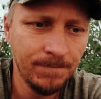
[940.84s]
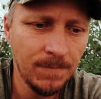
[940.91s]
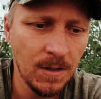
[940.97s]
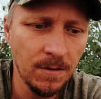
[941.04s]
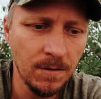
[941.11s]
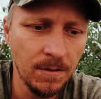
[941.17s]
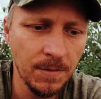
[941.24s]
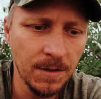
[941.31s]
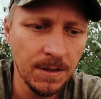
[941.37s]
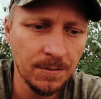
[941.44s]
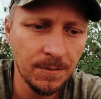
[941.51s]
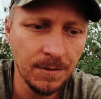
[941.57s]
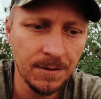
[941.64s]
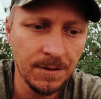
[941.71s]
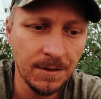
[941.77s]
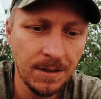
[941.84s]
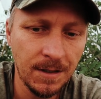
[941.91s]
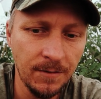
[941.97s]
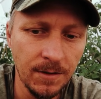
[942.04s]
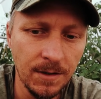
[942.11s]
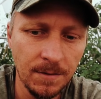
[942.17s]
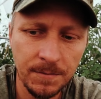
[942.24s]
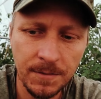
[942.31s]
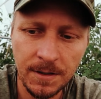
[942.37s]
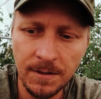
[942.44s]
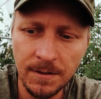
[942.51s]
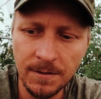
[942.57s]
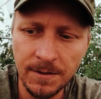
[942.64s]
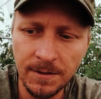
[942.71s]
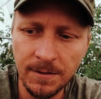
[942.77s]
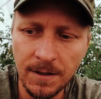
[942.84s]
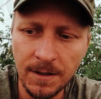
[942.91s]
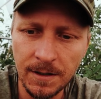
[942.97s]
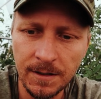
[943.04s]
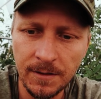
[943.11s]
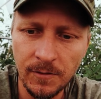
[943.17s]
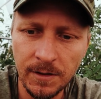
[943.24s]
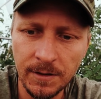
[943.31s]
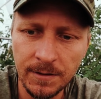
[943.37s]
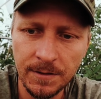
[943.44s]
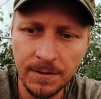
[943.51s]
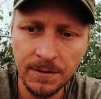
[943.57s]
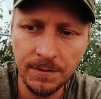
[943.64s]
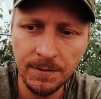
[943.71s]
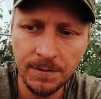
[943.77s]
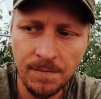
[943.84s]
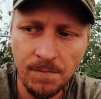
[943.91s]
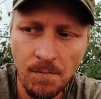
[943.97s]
you might as well just give up, because you're not going to,